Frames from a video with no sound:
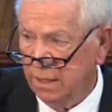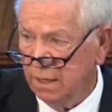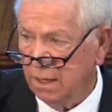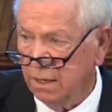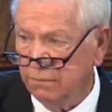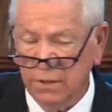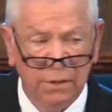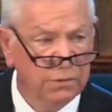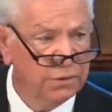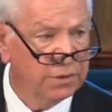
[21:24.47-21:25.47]
of
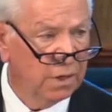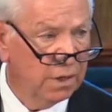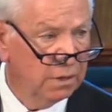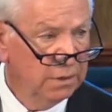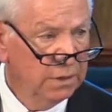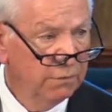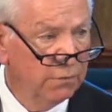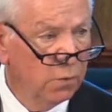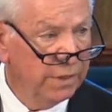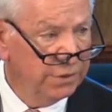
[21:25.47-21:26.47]
those uh,
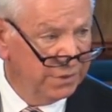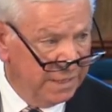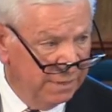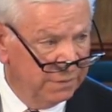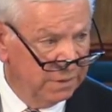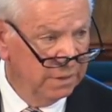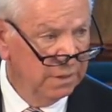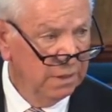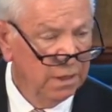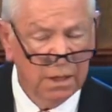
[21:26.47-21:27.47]
47
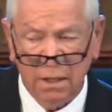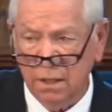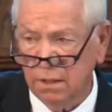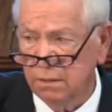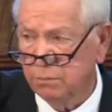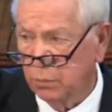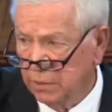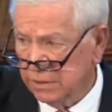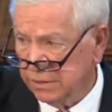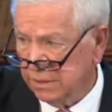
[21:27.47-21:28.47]
uh,
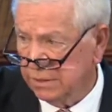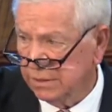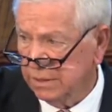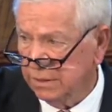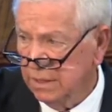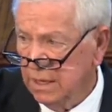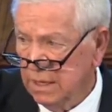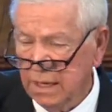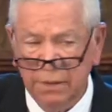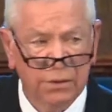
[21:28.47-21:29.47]
prisons. And,
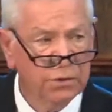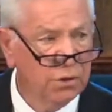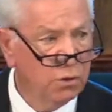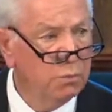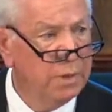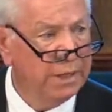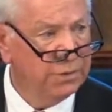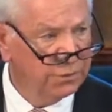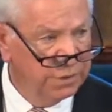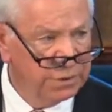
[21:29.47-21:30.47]
and the school
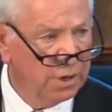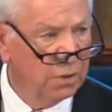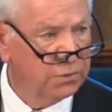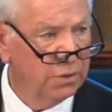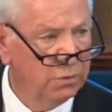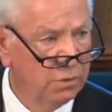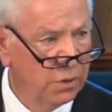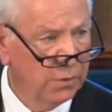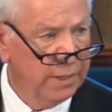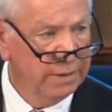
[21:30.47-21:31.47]
ministry is also
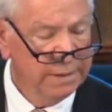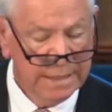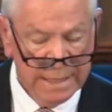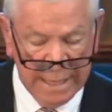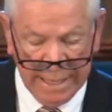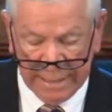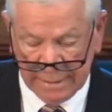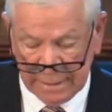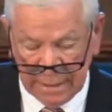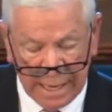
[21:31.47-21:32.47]
growing. And
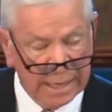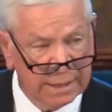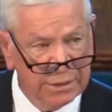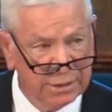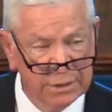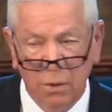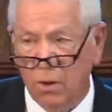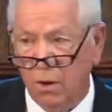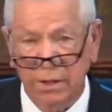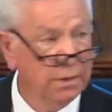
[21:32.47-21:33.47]
uh, I could just go
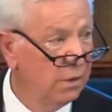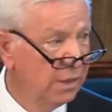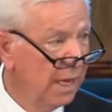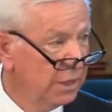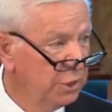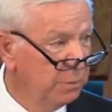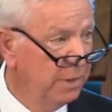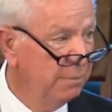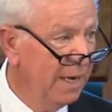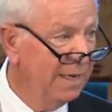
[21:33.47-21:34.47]
on and on. I could
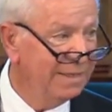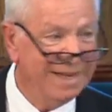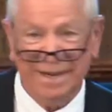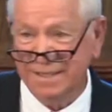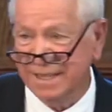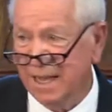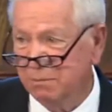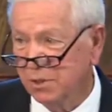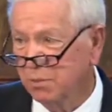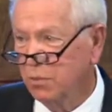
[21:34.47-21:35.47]
spend my entire time
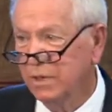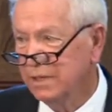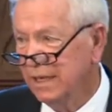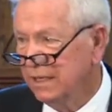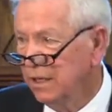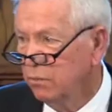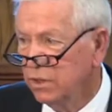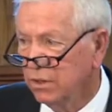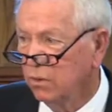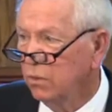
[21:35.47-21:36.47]
this morning telling you what
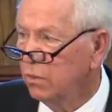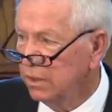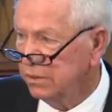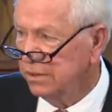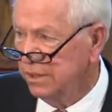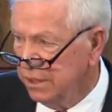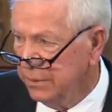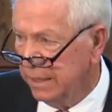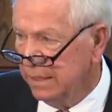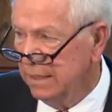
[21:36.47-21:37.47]
the Lord is
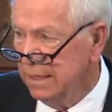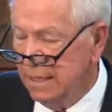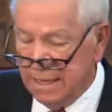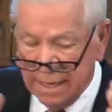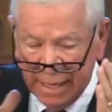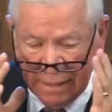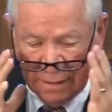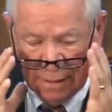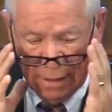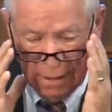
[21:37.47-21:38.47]
doing. And
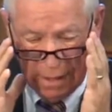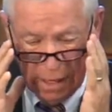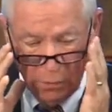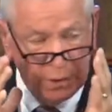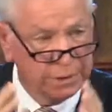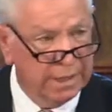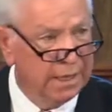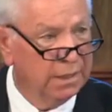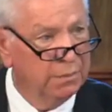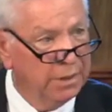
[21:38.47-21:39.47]
uh, I wished I
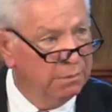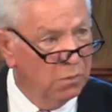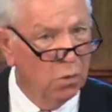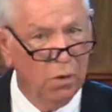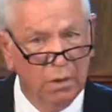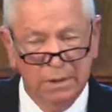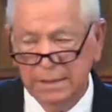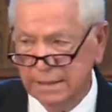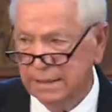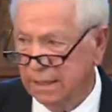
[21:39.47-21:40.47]
could be more,
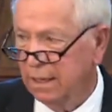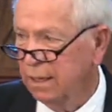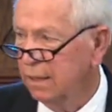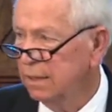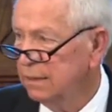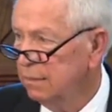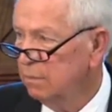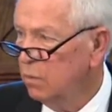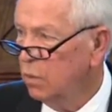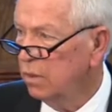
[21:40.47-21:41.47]
uh,
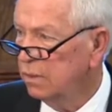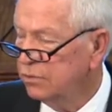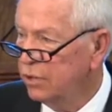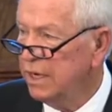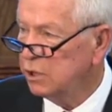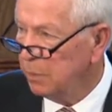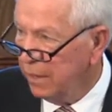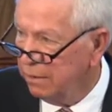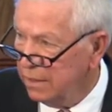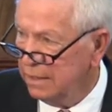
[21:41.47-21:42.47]
more
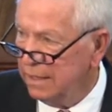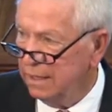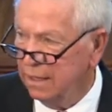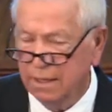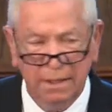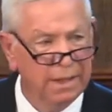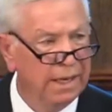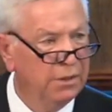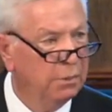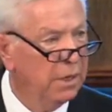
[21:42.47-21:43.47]
transparent uh,
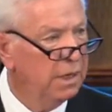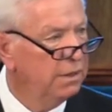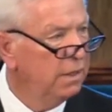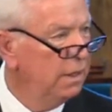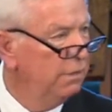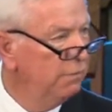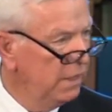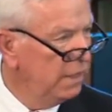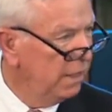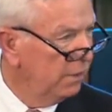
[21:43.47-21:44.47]
in, the, in the
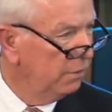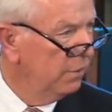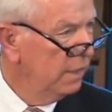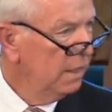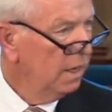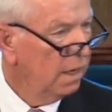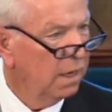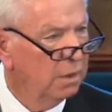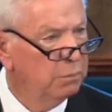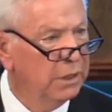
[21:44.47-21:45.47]
video.
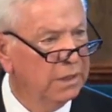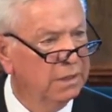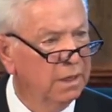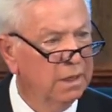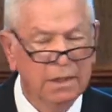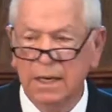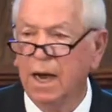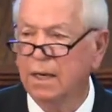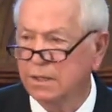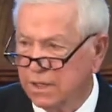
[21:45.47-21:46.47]
Uh, but uh,
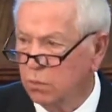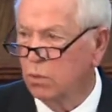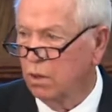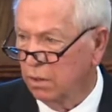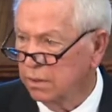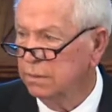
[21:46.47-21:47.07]
God is at work.